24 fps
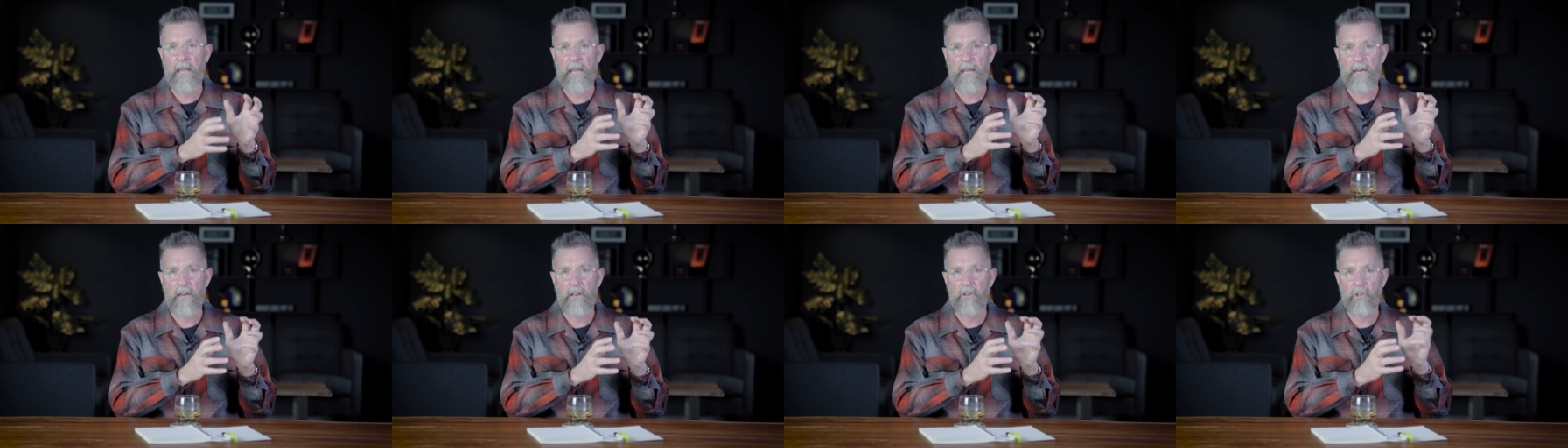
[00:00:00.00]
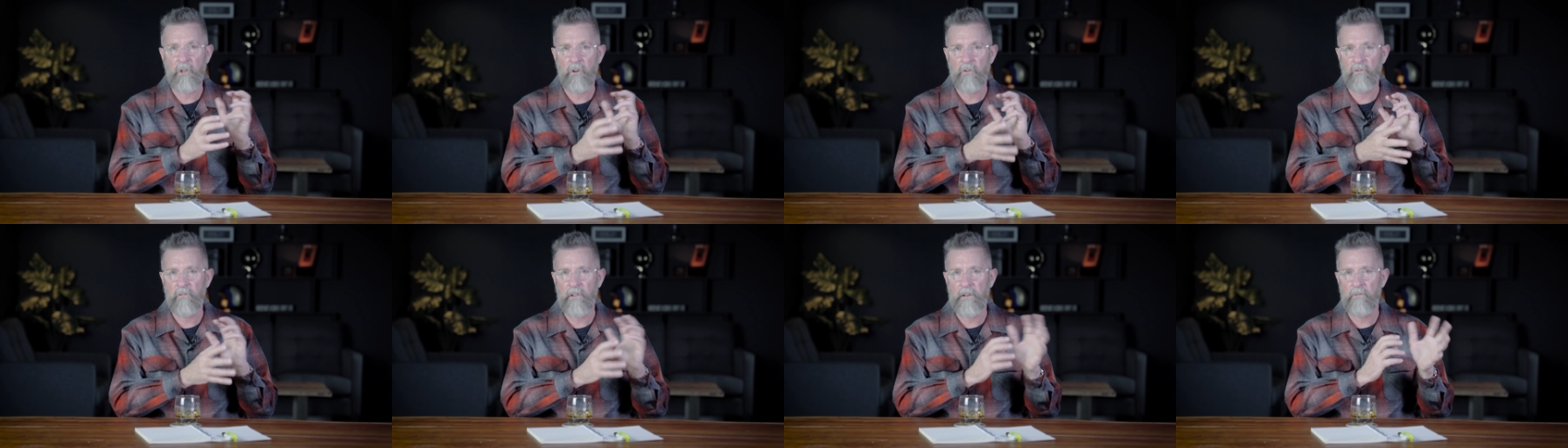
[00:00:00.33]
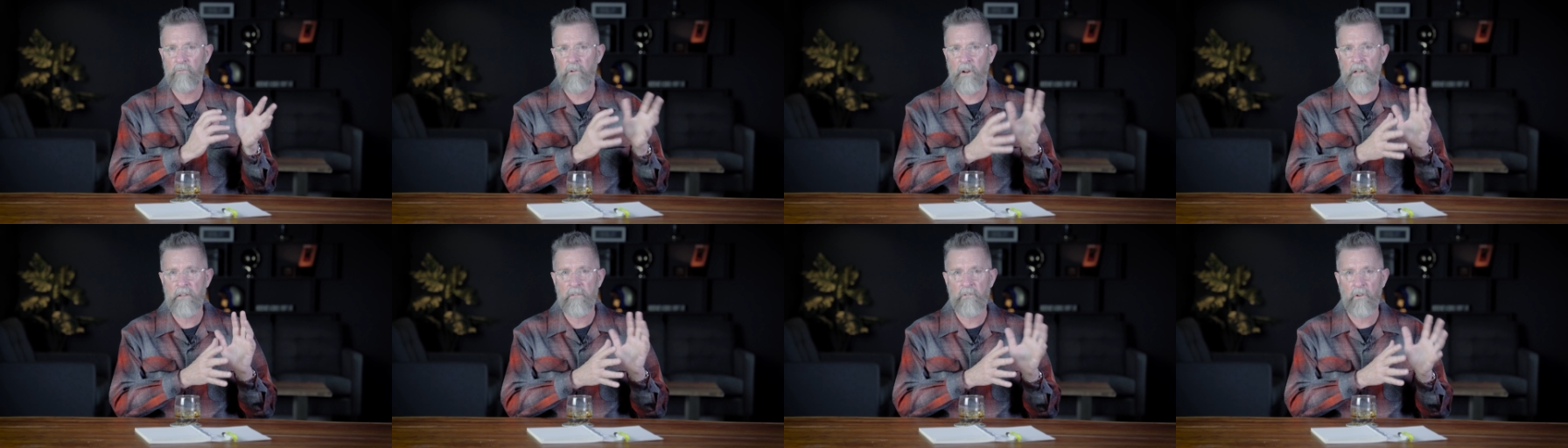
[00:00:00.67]
and it usually
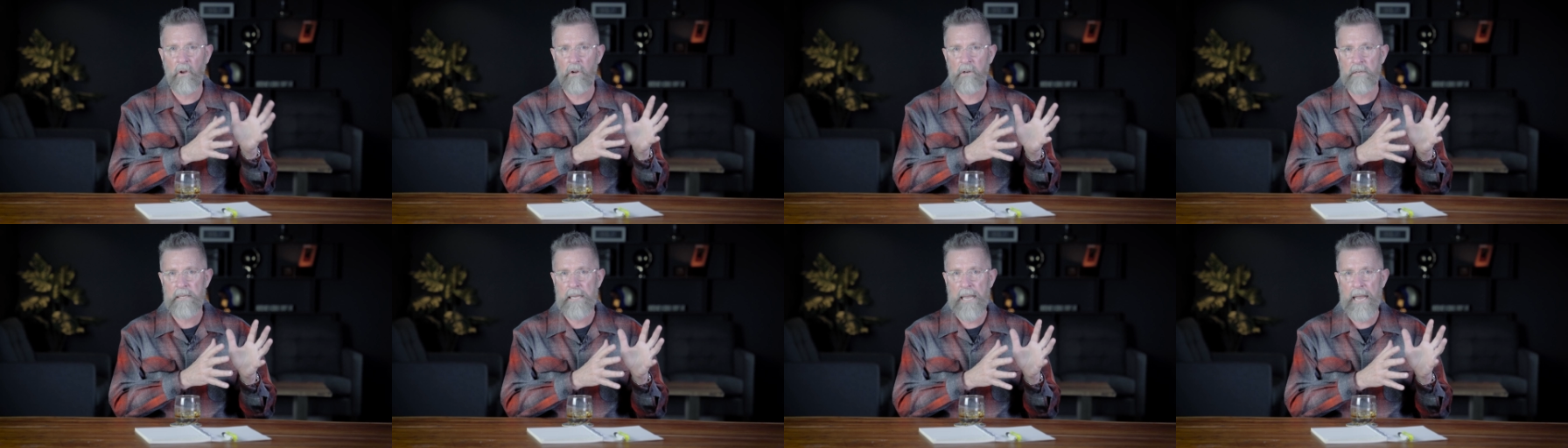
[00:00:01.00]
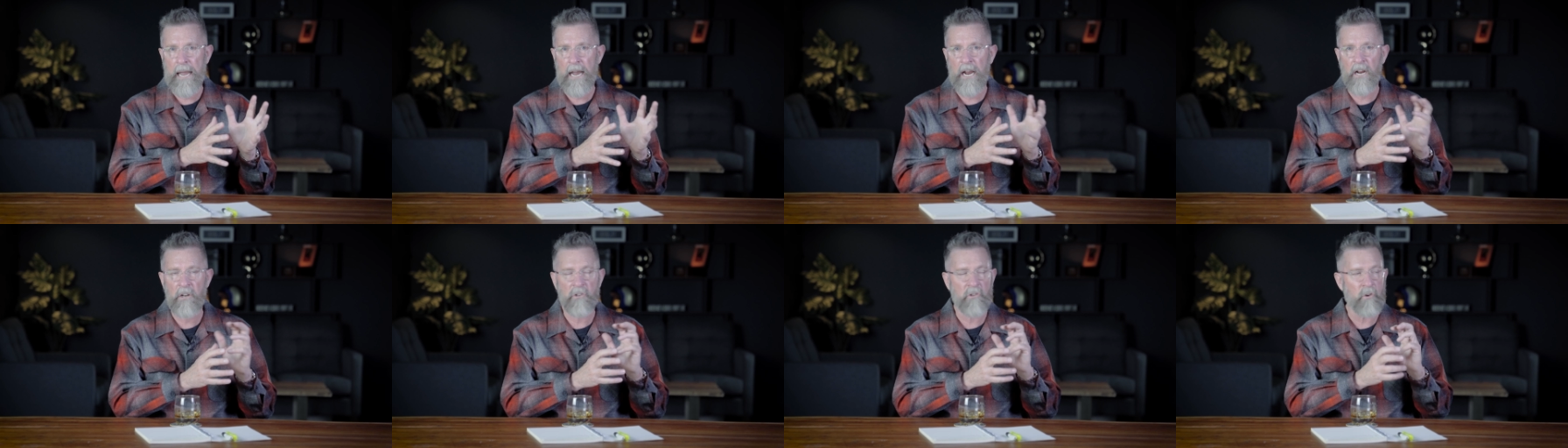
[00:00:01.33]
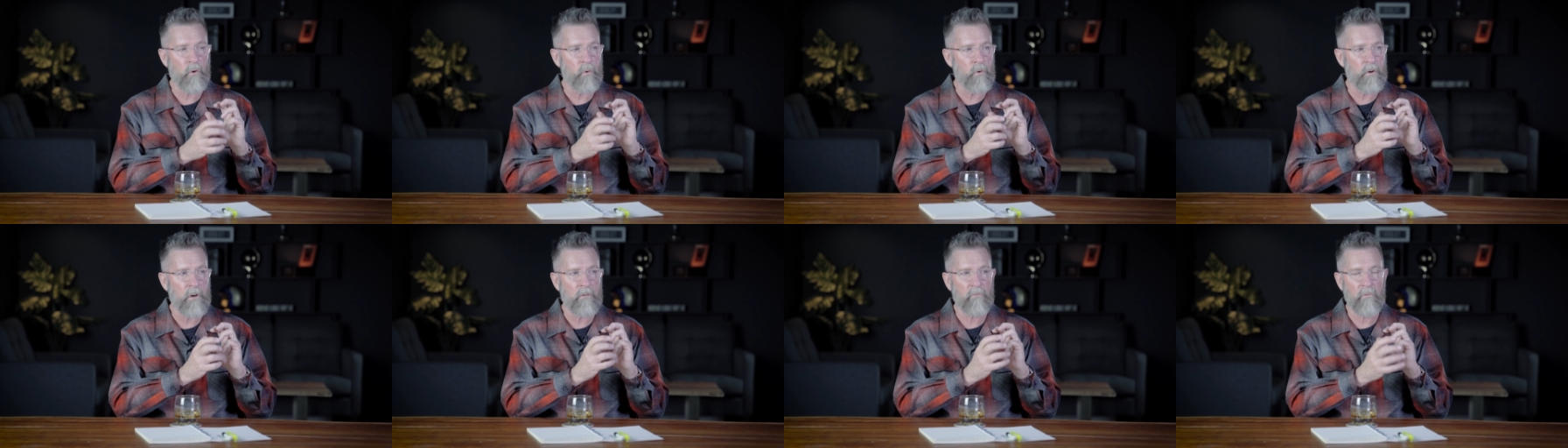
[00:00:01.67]
runs on cash
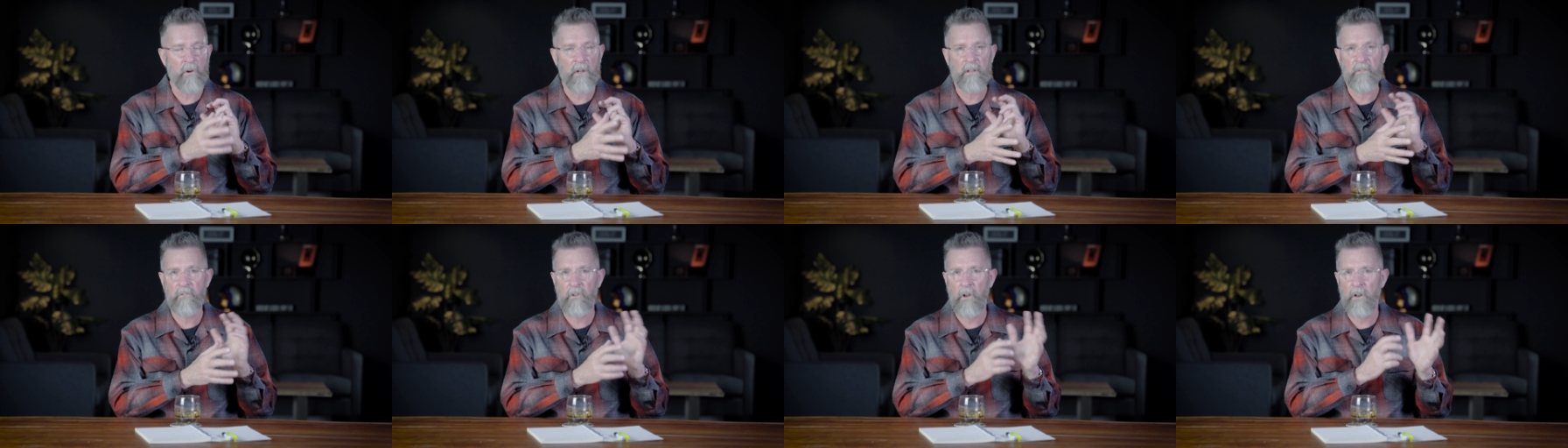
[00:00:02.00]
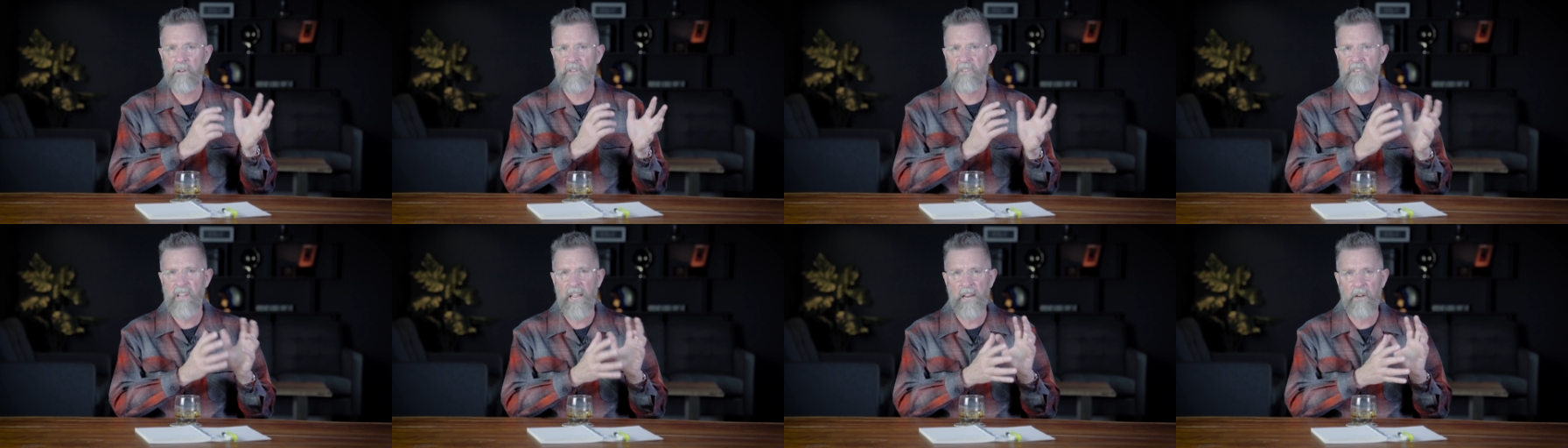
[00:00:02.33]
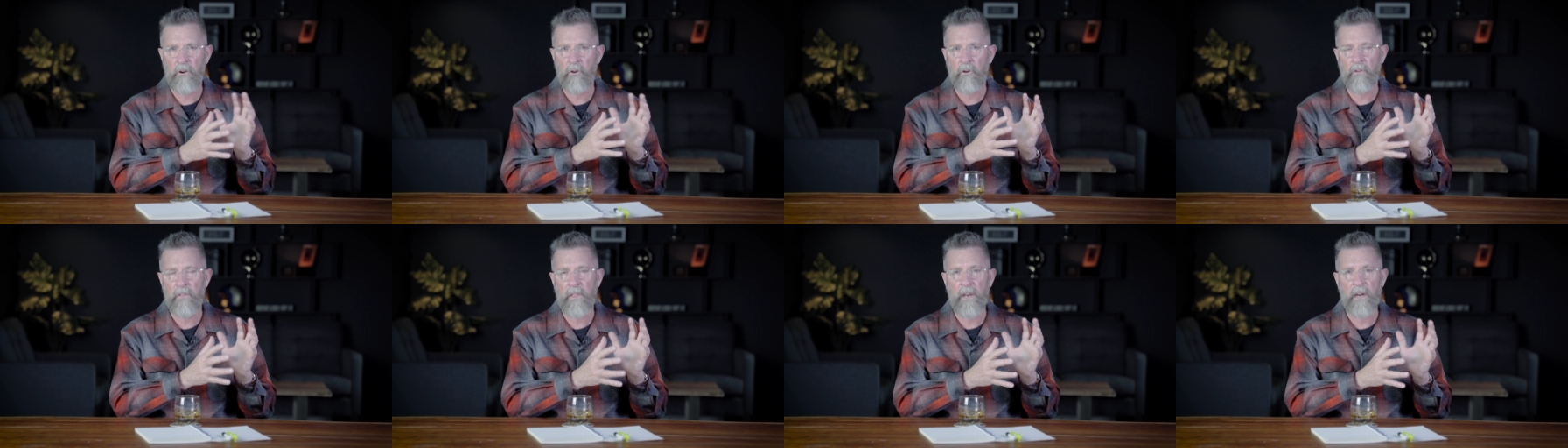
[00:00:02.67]
or it runs on
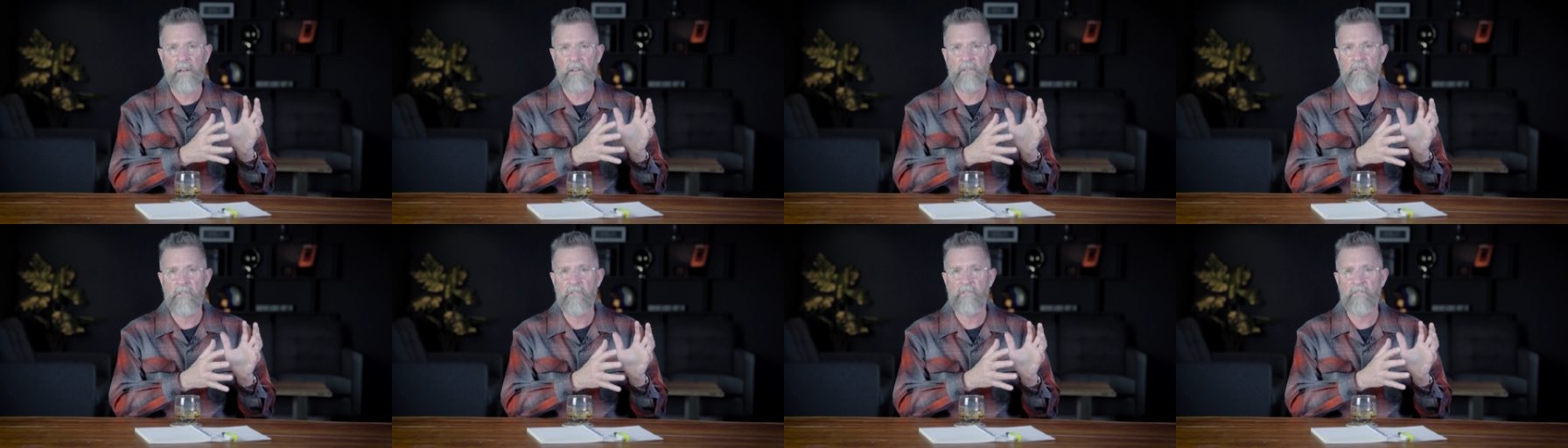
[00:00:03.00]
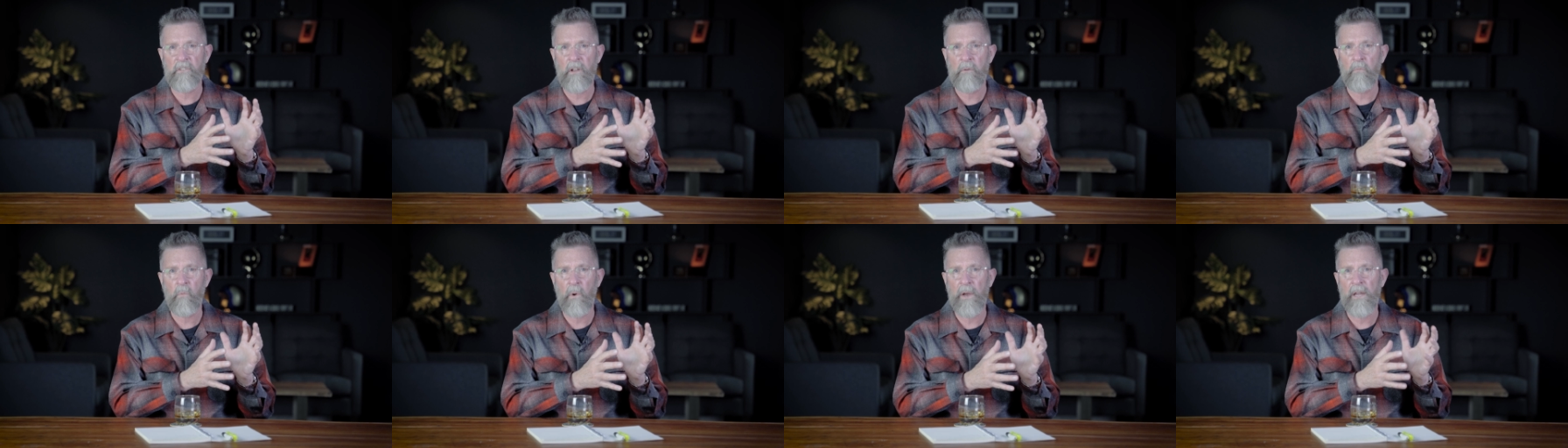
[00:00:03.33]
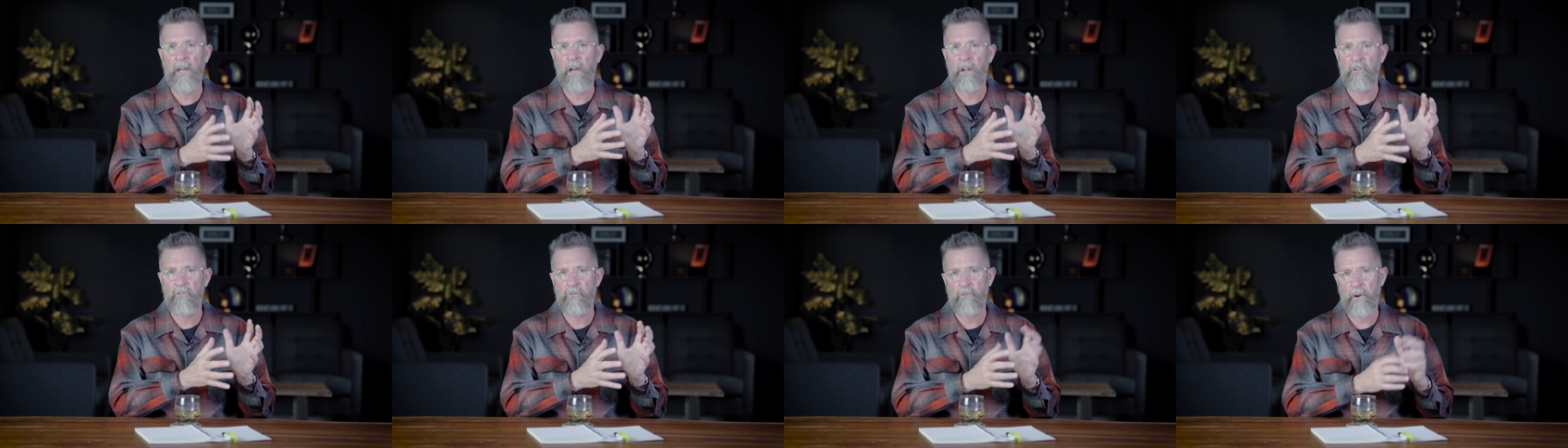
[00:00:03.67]
tender that is in some
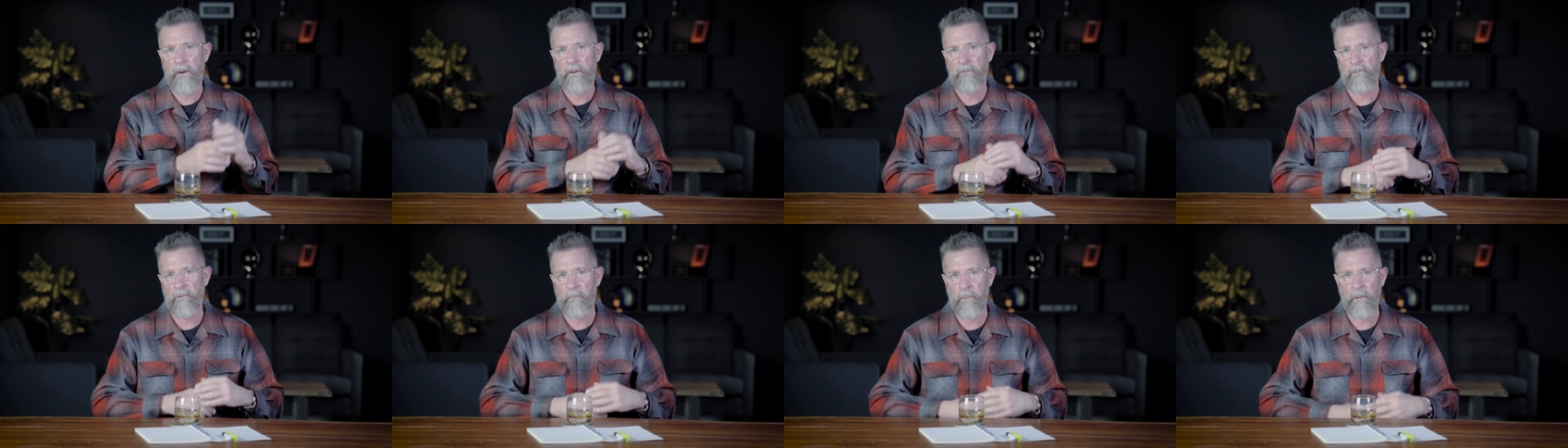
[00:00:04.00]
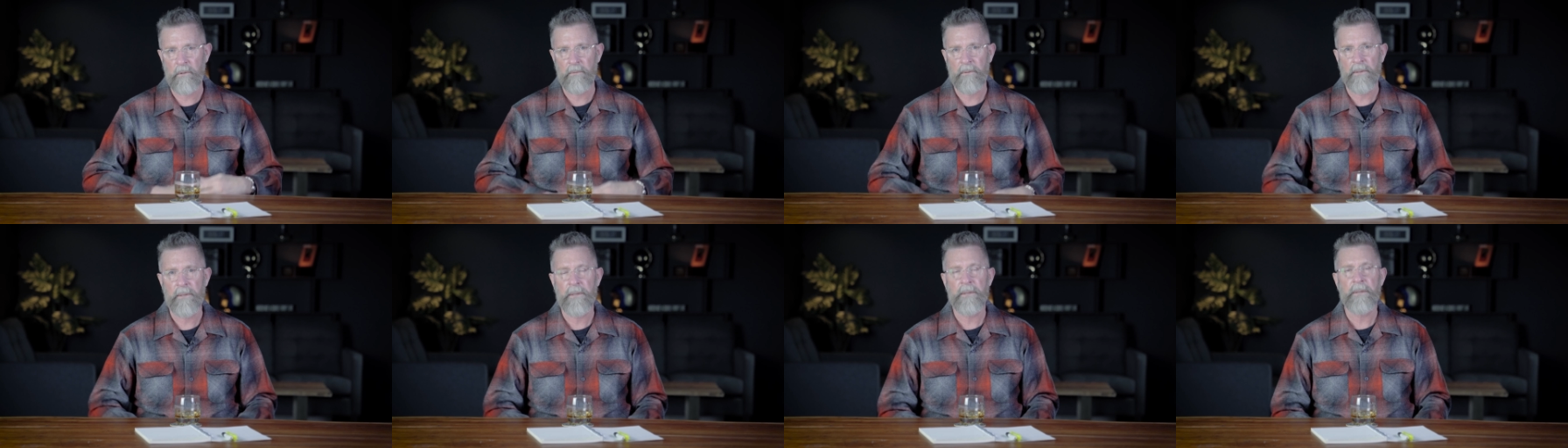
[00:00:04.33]
way untraceable.